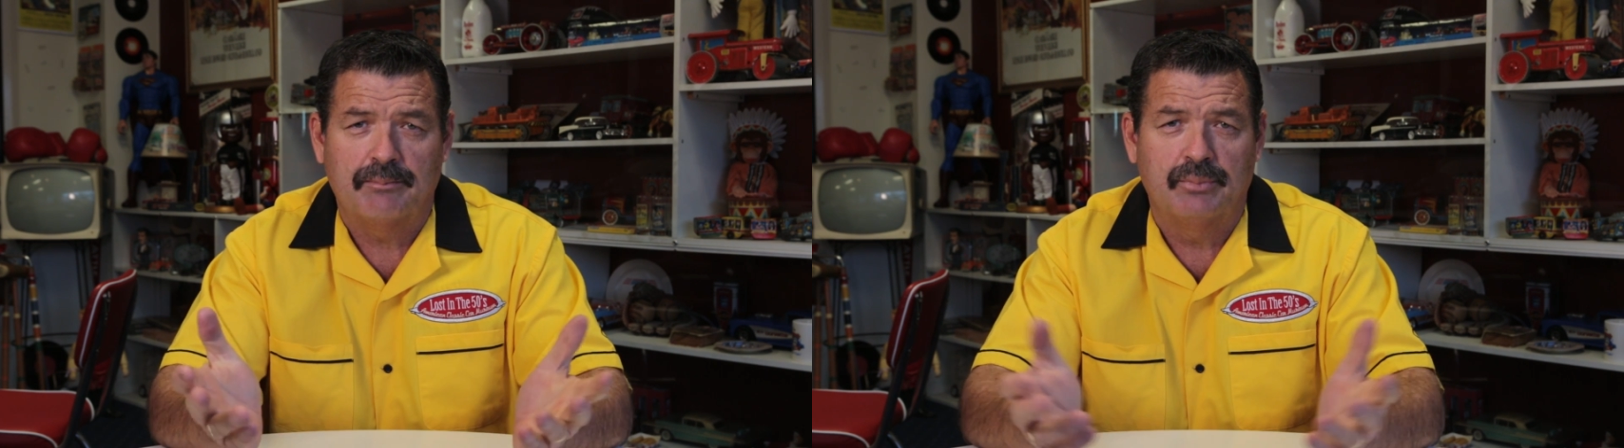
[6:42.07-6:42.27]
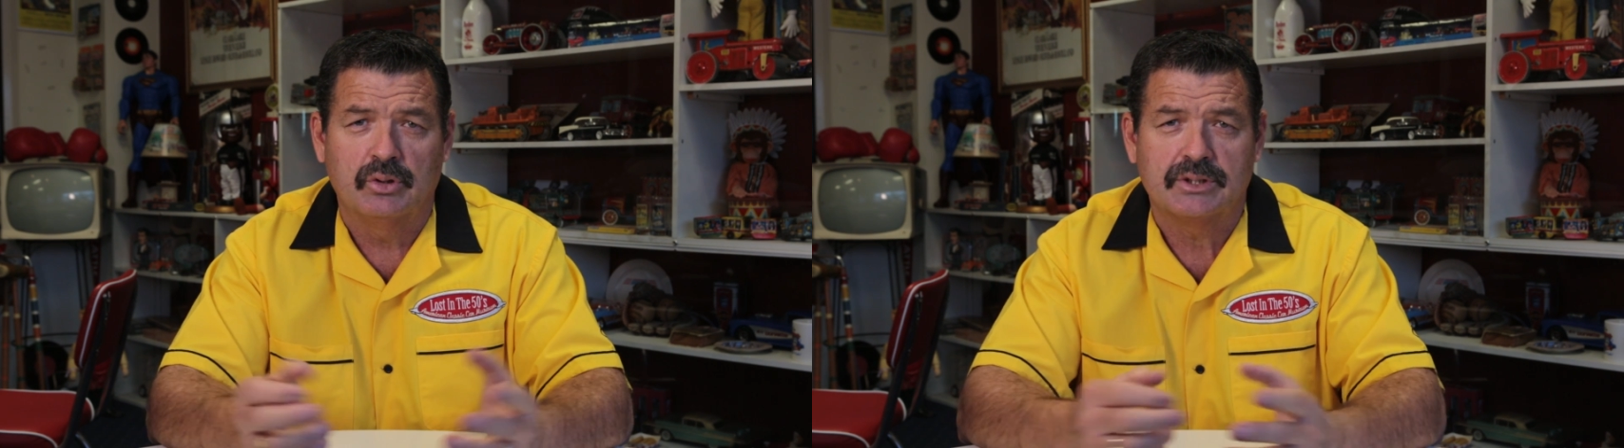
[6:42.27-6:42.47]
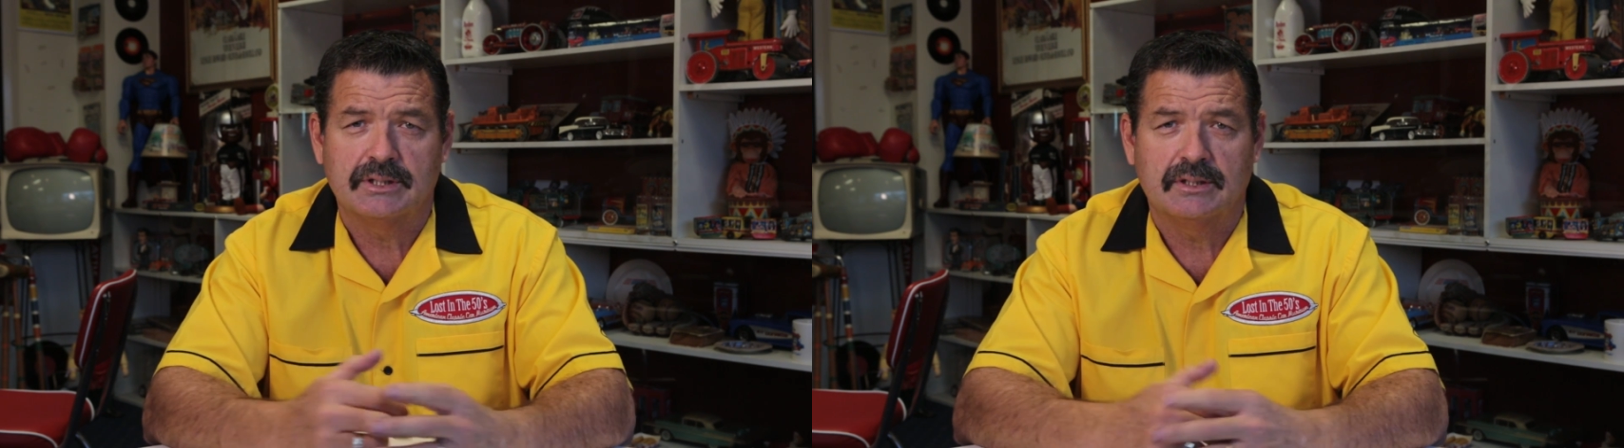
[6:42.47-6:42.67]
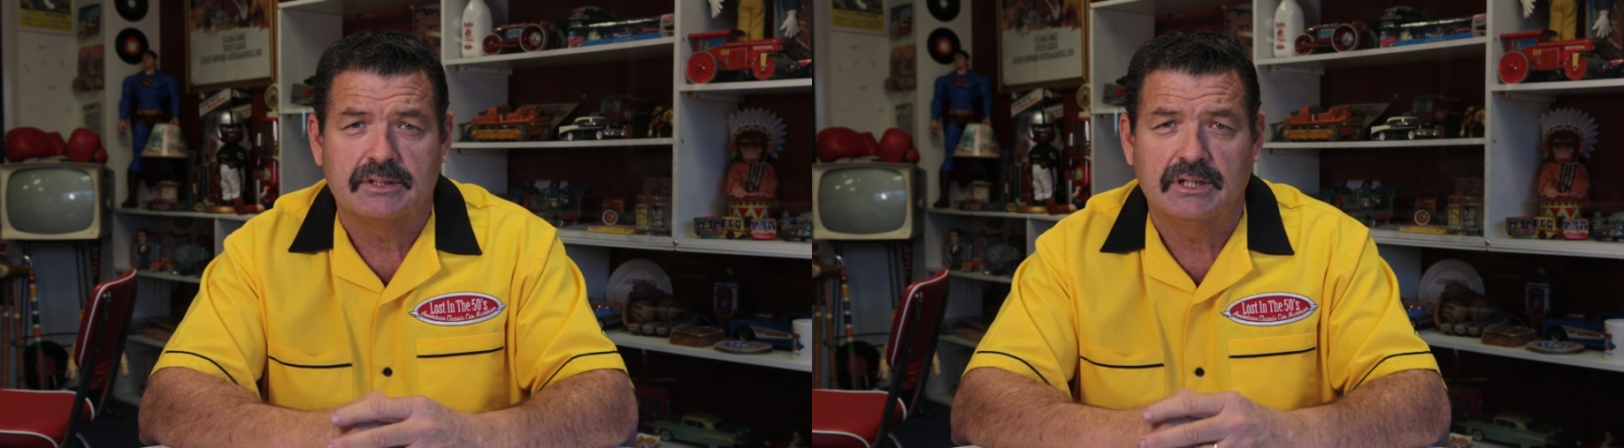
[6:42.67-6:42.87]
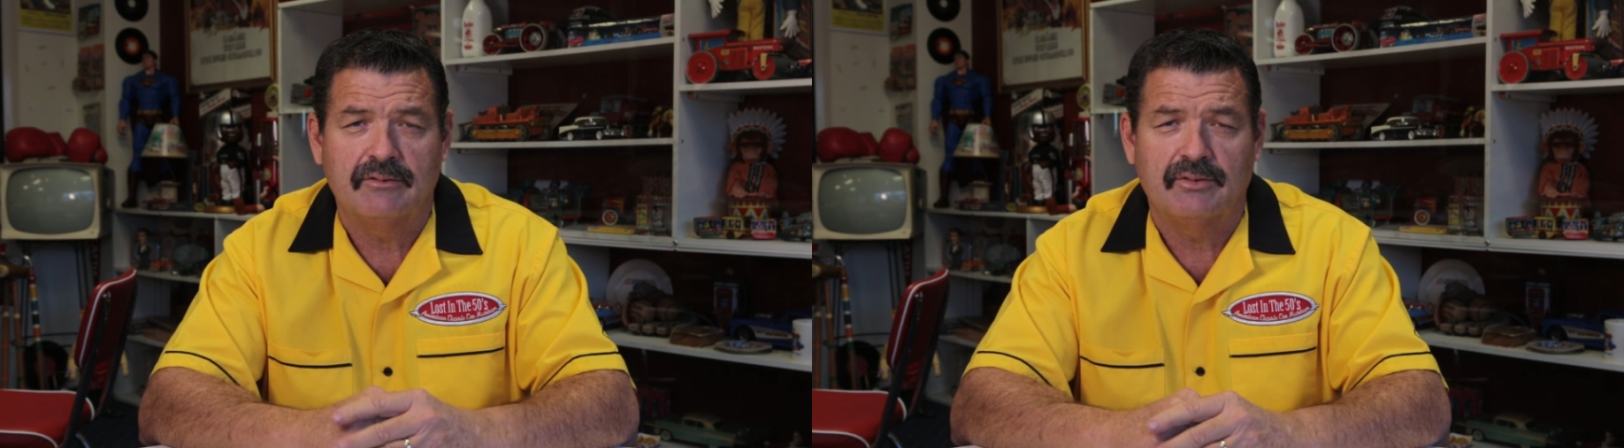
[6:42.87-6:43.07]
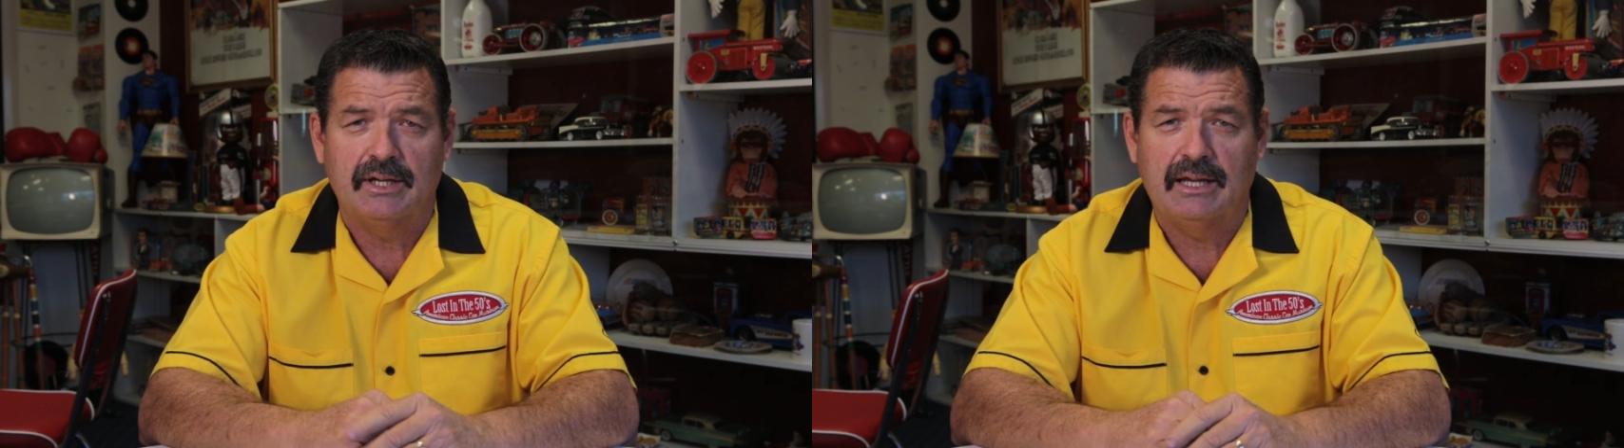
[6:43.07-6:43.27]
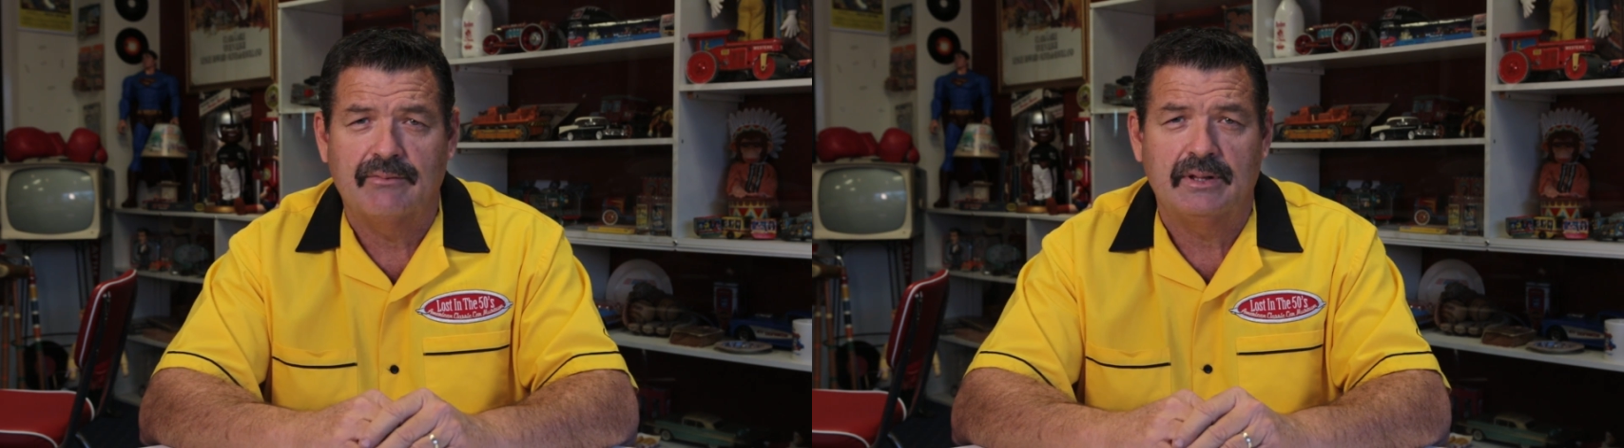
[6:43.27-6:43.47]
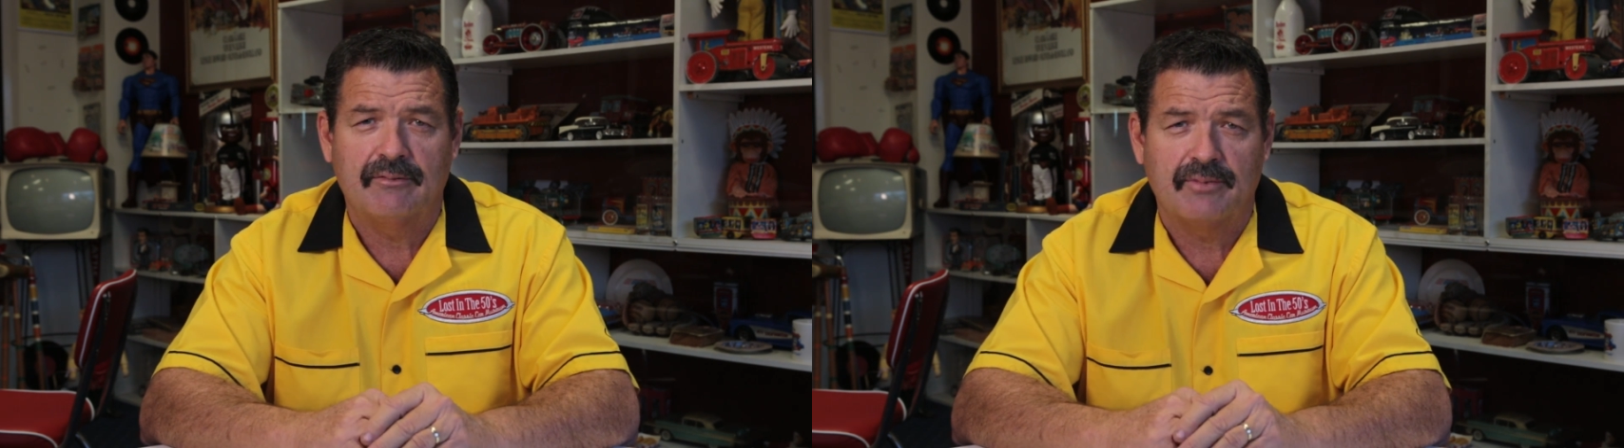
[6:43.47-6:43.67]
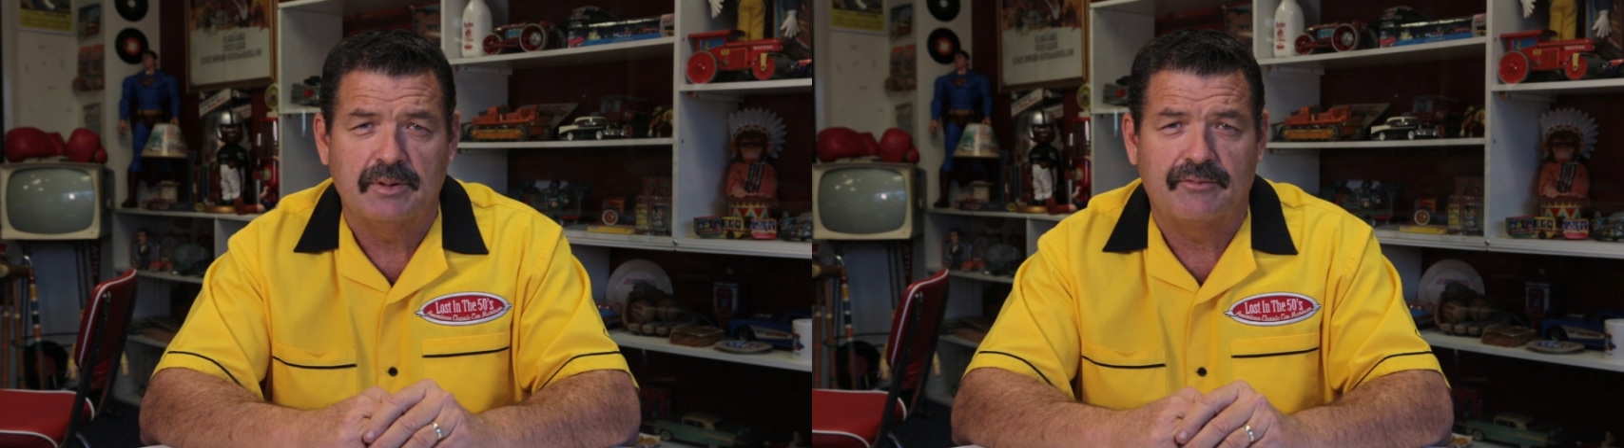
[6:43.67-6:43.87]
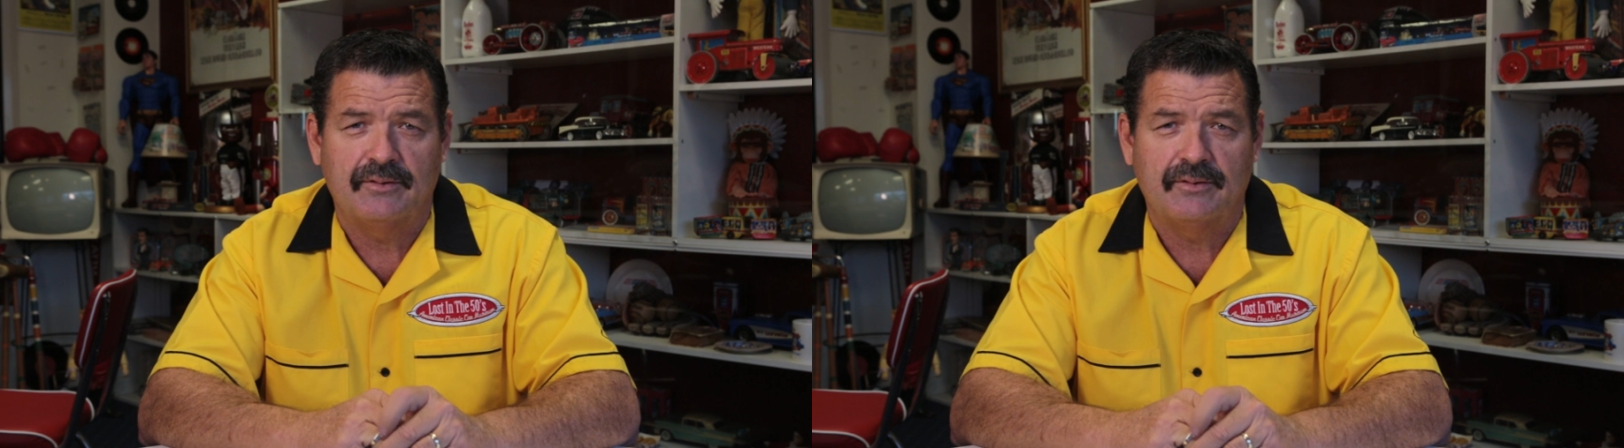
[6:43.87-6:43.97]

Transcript: books and TV, everything from the